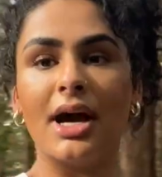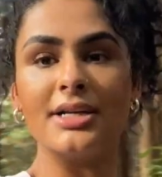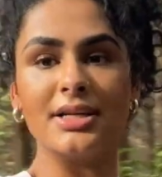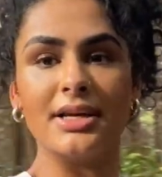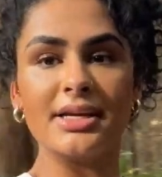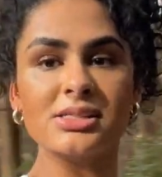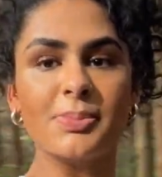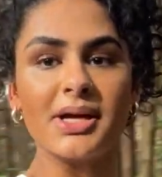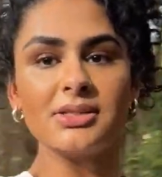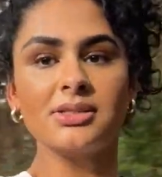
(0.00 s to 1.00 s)
I didn't
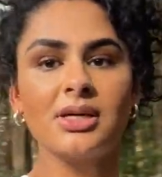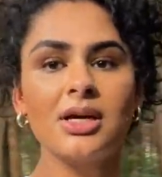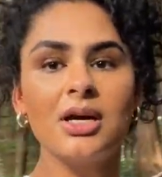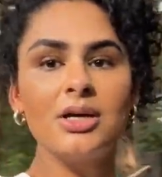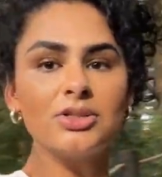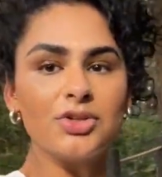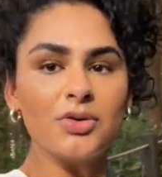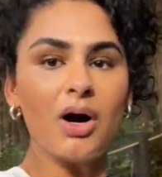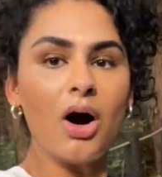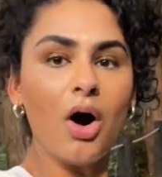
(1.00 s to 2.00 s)
expect to
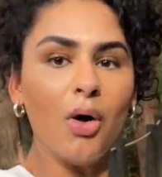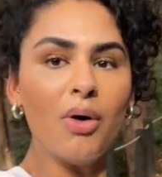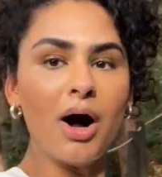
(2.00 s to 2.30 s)
do a whole